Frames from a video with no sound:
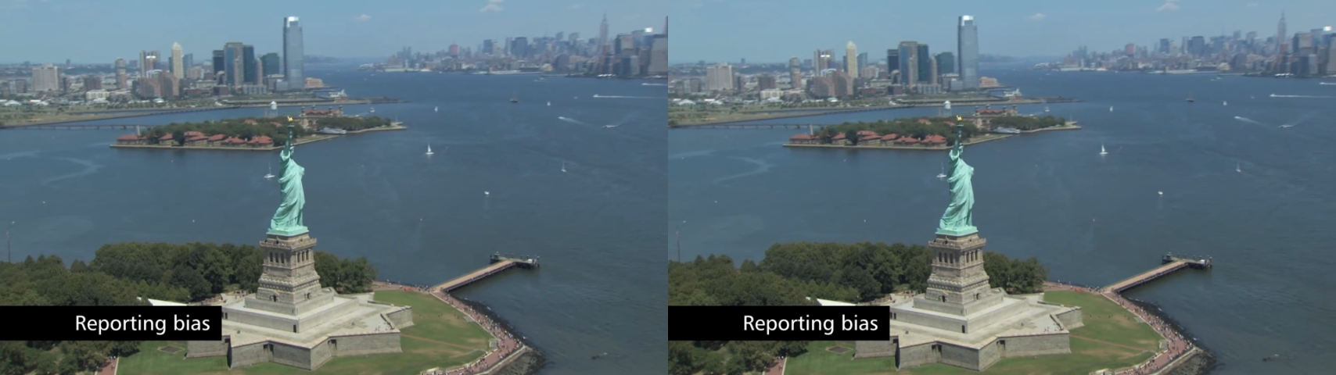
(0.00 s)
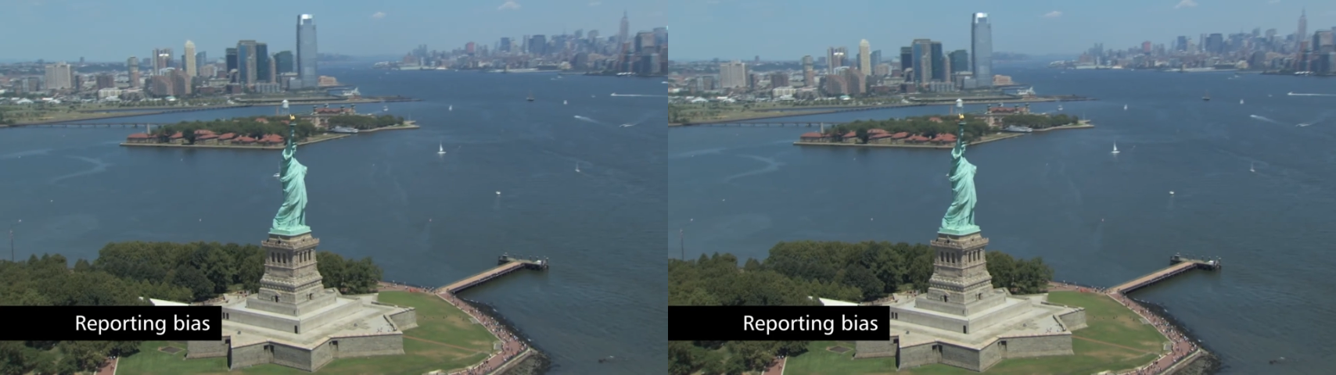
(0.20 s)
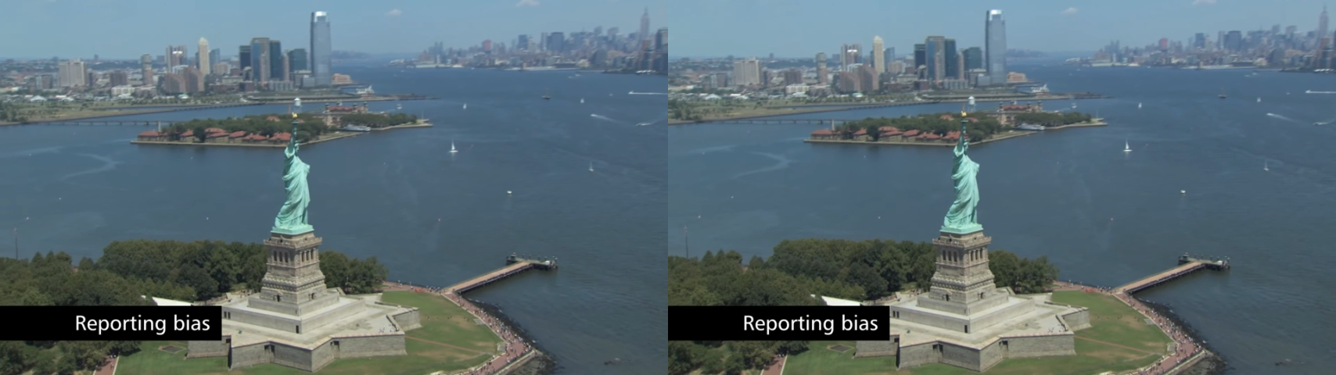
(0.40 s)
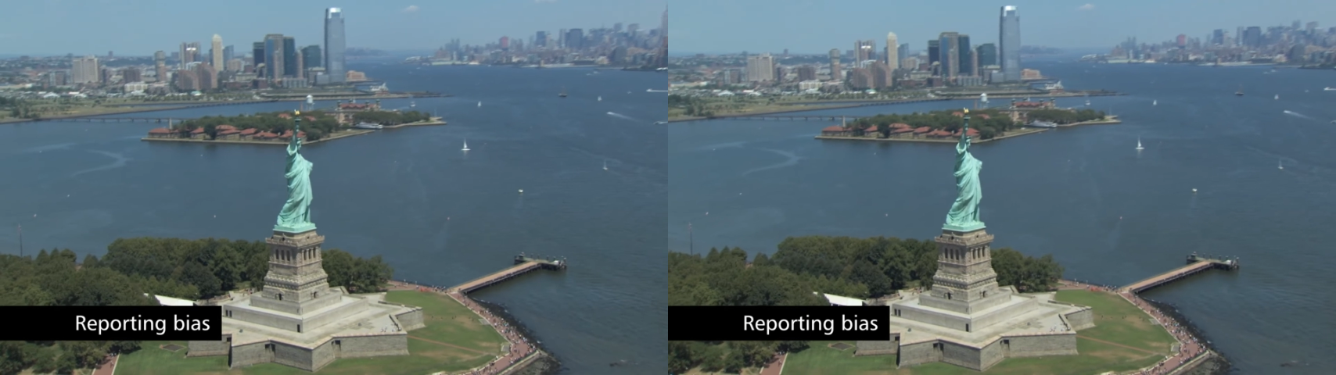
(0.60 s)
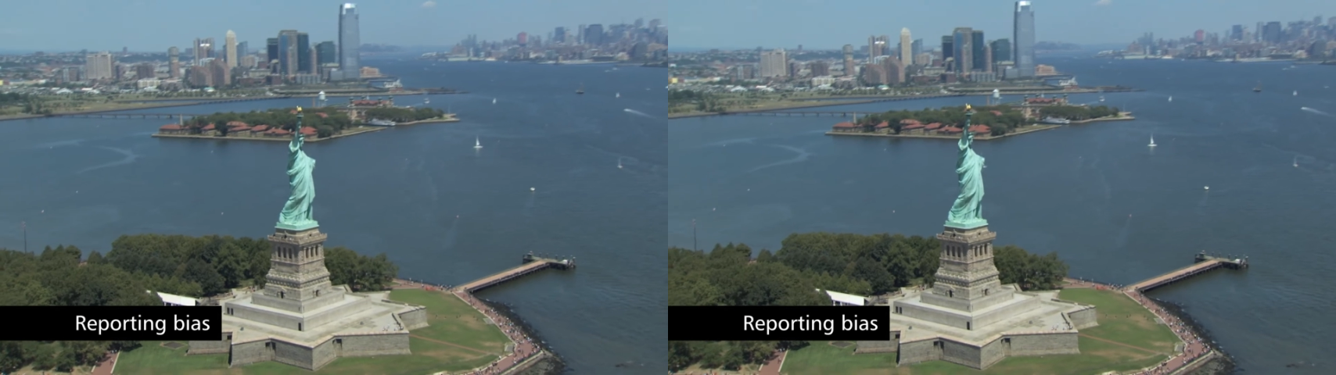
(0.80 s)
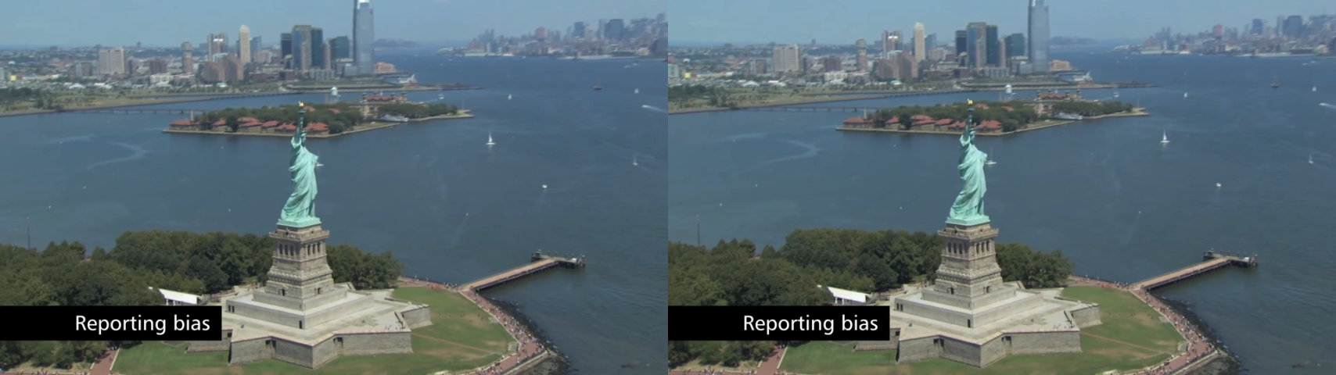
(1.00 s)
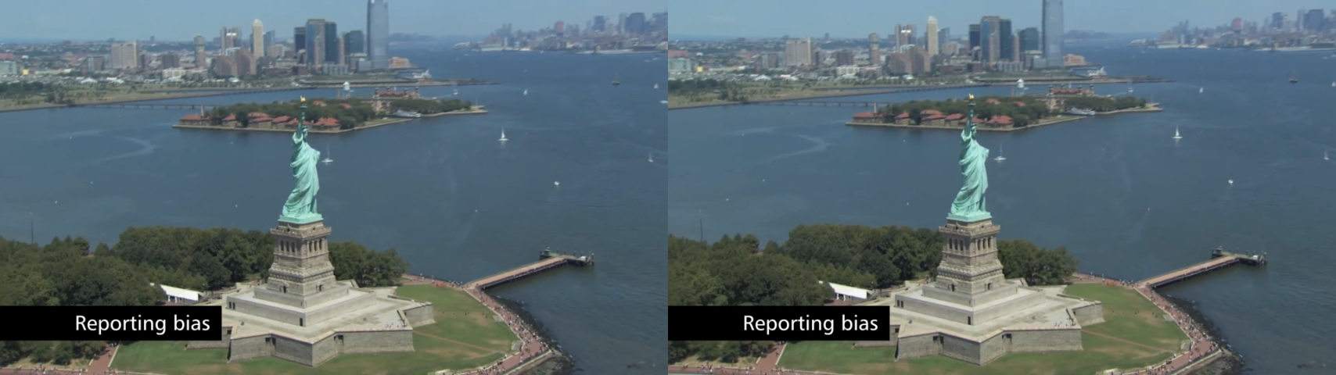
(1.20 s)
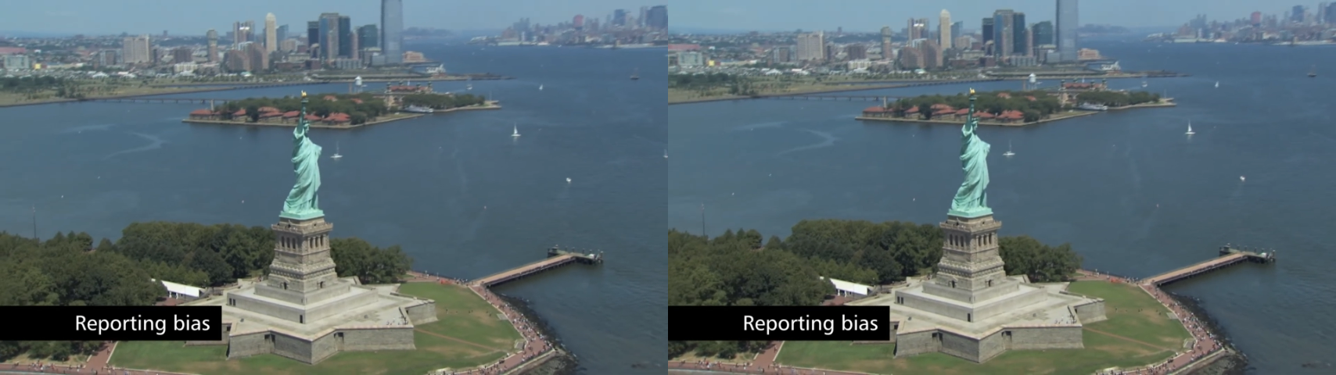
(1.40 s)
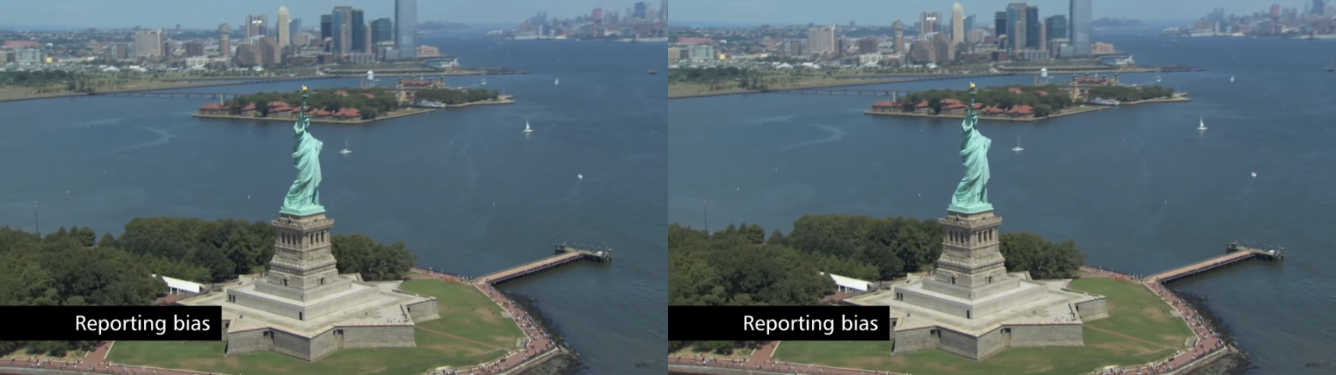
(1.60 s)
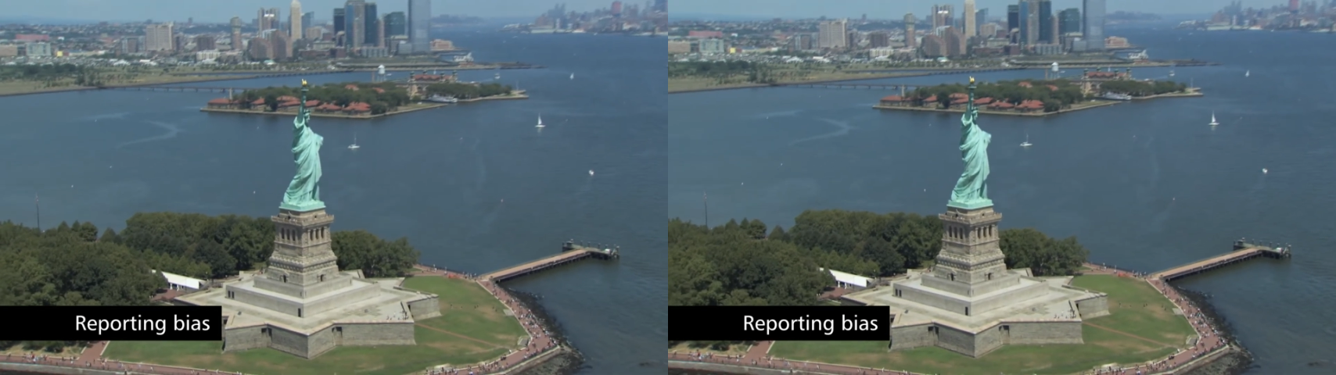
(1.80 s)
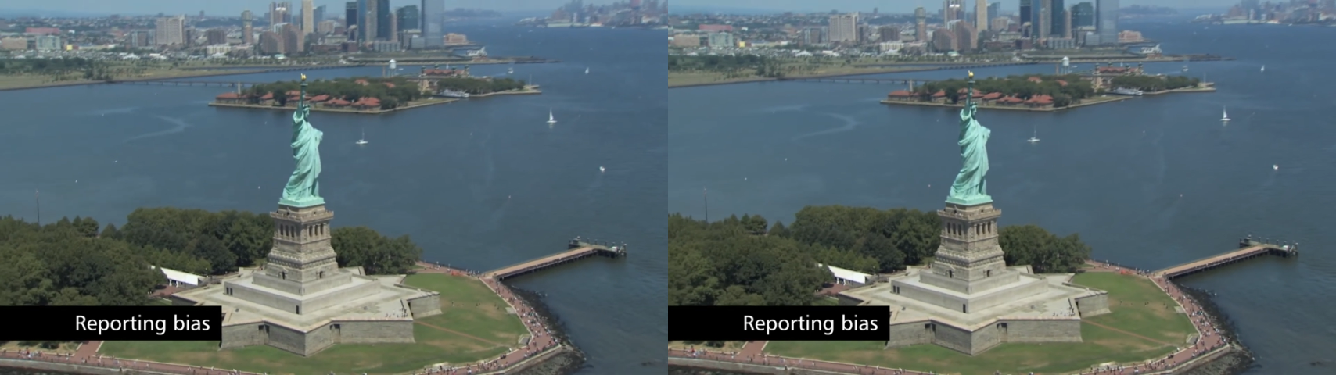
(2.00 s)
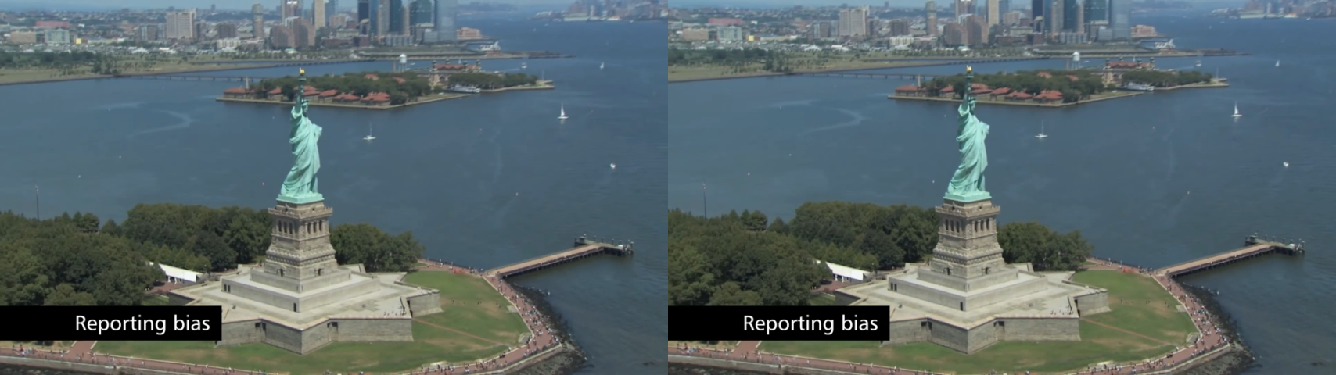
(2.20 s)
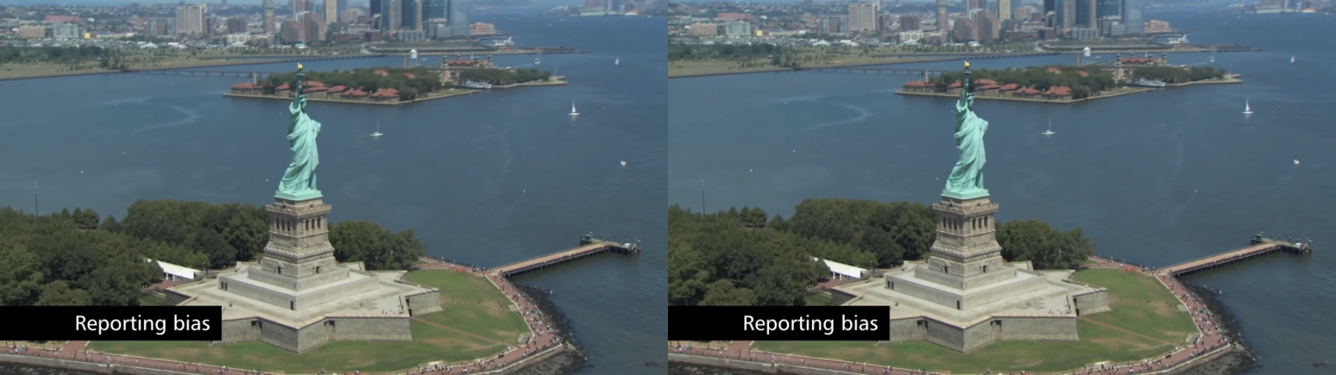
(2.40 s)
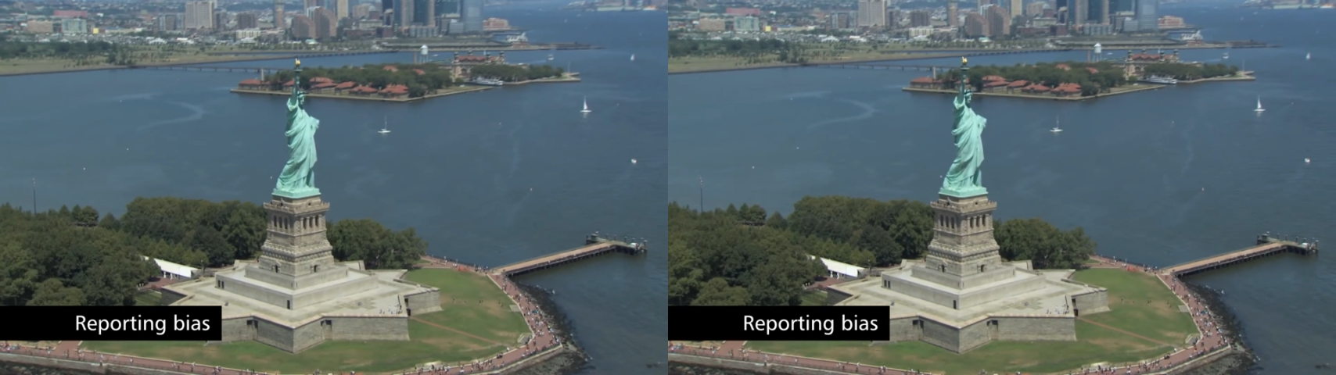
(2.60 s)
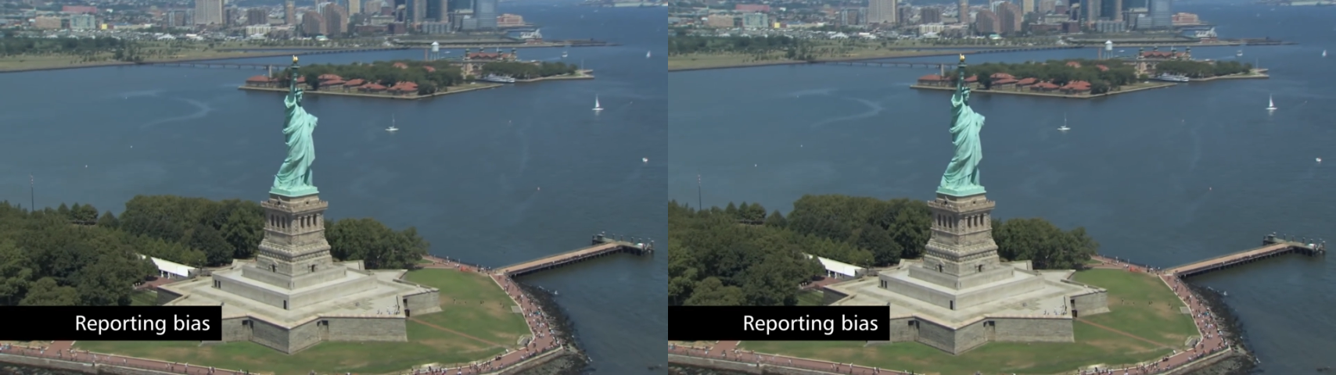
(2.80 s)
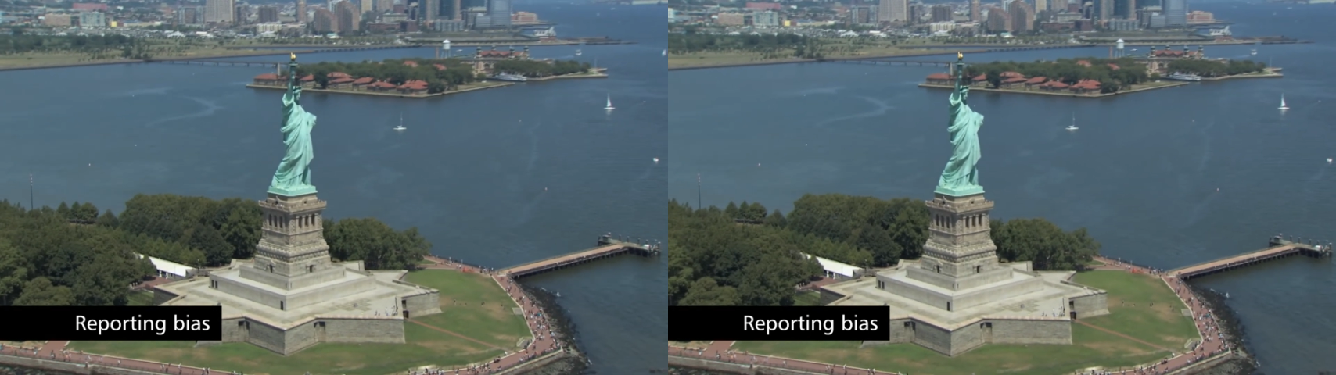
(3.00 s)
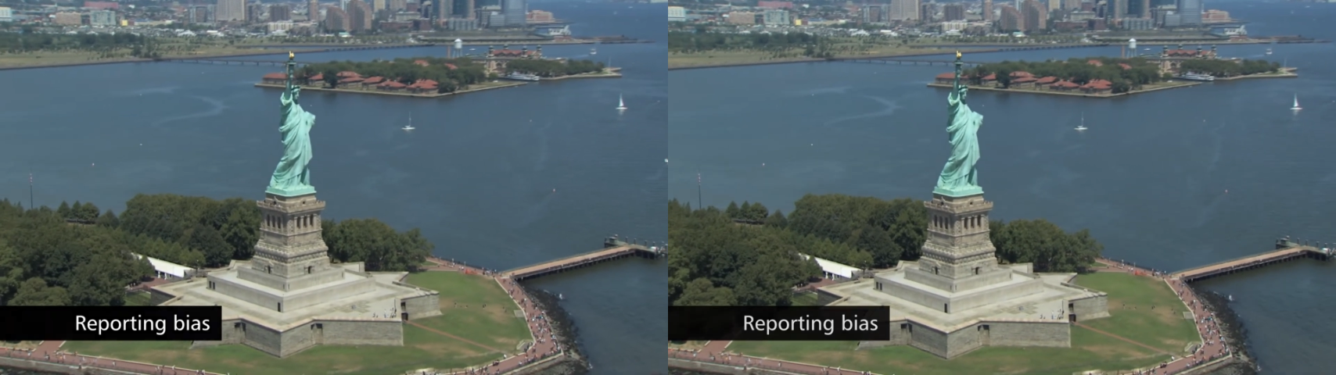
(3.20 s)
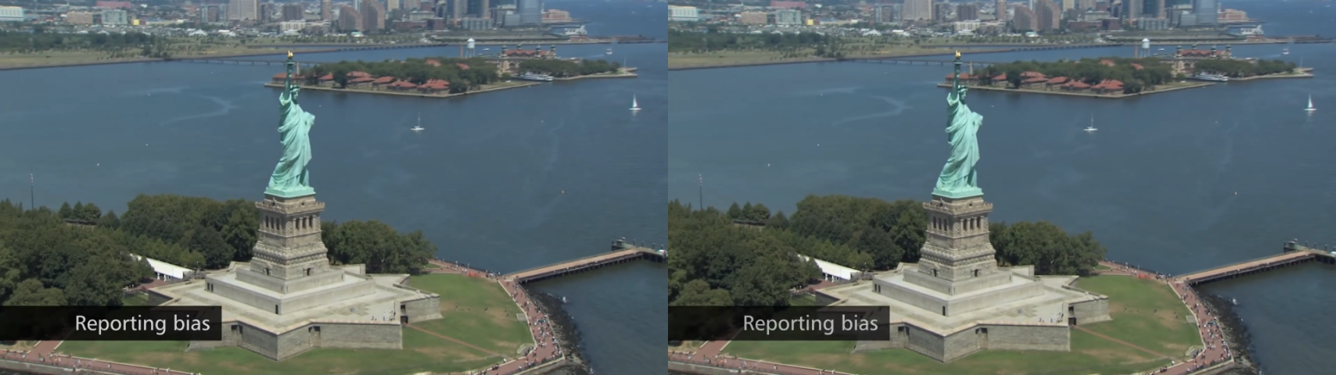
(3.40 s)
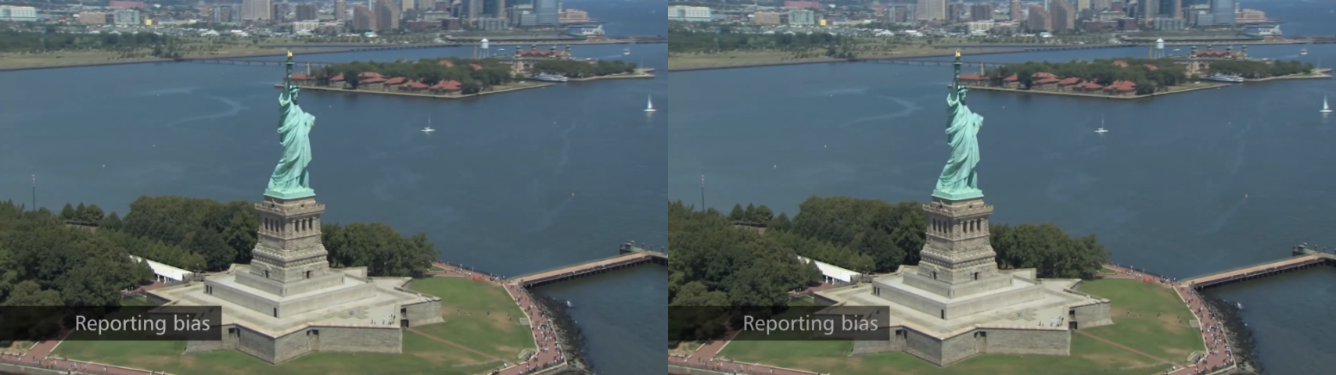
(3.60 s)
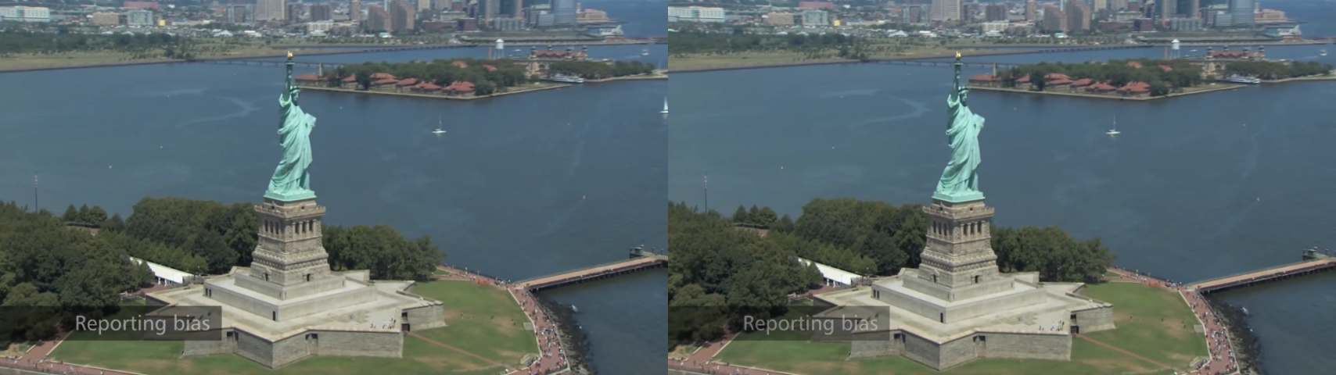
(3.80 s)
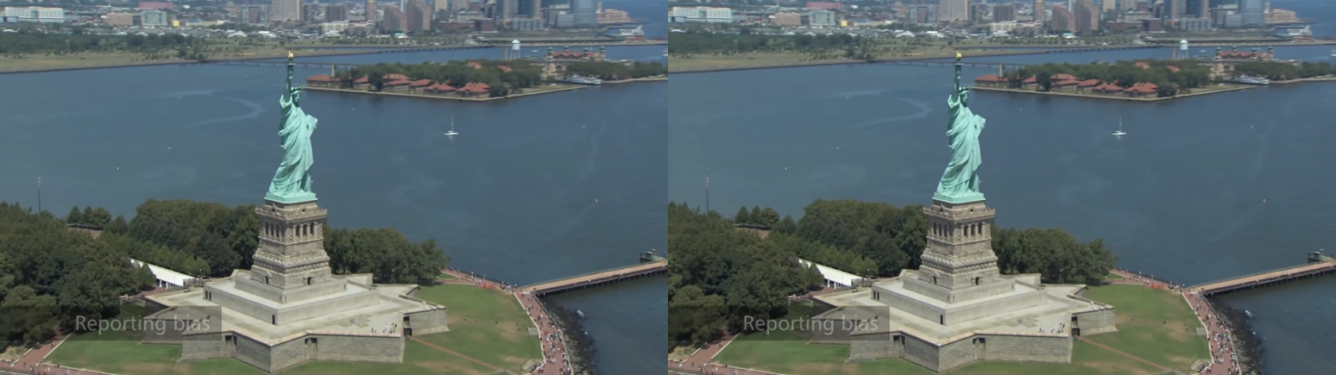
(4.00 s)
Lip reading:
[unreadable: no face in view]